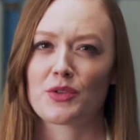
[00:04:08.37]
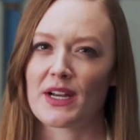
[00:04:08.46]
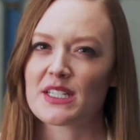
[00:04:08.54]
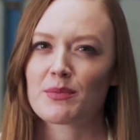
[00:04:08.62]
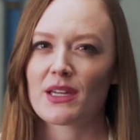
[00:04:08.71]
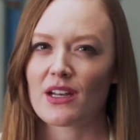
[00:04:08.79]

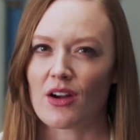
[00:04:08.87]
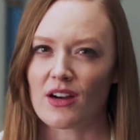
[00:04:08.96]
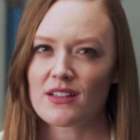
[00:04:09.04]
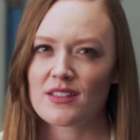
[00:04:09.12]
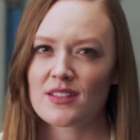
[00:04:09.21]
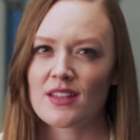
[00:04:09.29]
transplant
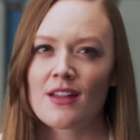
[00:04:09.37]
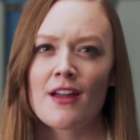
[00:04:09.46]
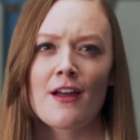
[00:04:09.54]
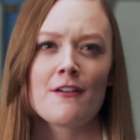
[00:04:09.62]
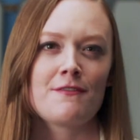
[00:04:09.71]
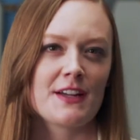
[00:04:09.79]
hearts,
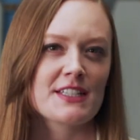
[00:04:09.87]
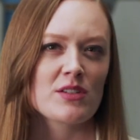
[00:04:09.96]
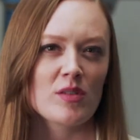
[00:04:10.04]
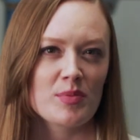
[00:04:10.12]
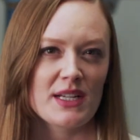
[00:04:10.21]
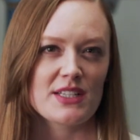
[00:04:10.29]
fix
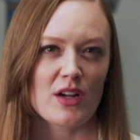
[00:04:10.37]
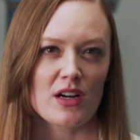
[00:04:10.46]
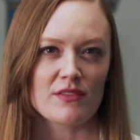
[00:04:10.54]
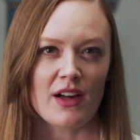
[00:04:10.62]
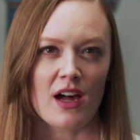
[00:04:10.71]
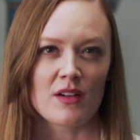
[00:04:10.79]
and replace
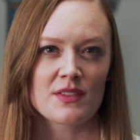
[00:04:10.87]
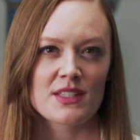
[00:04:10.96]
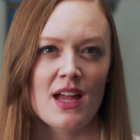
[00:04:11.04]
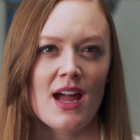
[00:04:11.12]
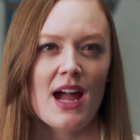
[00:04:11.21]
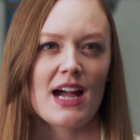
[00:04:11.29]
heart
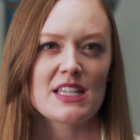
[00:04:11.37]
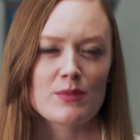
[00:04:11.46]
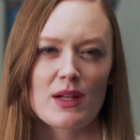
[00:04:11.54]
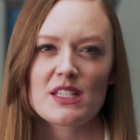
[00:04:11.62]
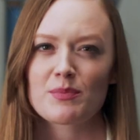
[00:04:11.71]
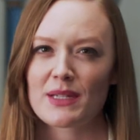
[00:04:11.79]
valves, as
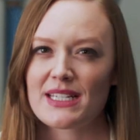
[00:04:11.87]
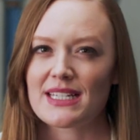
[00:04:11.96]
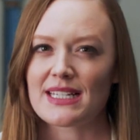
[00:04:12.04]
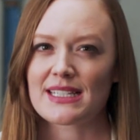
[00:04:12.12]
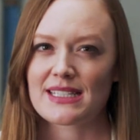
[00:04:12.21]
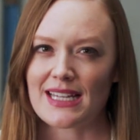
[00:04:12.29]
well as
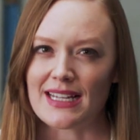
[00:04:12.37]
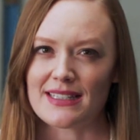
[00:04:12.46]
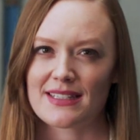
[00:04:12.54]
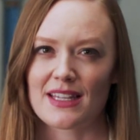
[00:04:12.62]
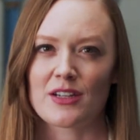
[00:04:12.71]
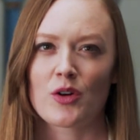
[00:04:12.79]
placing
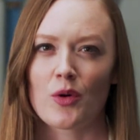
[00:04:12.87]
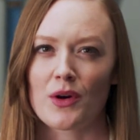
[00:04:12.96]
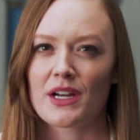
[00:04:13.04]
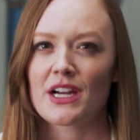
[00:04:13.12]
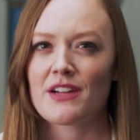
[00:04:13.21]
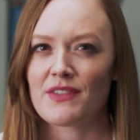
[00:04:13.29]
stents in
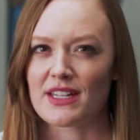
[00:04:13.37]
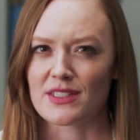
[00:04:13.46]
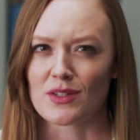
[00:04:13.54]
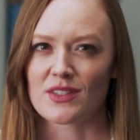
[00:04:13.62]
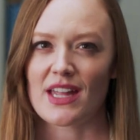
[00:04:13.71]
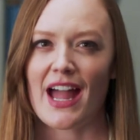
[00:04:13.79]
coronary
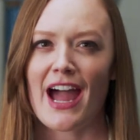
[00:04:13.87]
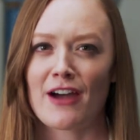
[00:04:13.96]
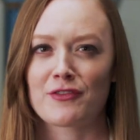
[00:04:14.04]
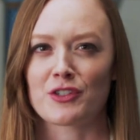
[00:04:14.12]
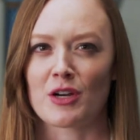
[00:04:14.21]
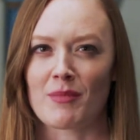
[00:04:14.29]
vessels
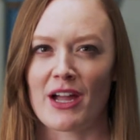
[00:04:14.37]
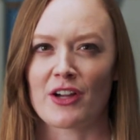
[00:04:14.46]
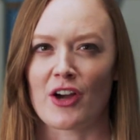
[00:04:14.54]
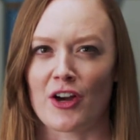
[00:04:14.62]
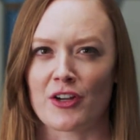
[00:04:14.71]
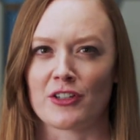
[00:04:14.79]
after a
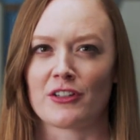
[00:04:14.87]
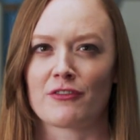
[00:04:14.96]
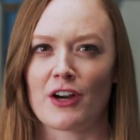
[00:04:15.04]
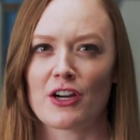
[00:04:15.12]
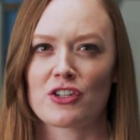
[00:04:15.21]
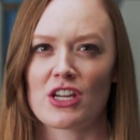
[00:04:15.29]
myocardial
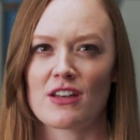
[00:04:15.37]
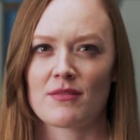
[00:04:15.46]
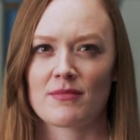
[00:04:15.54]
infarction.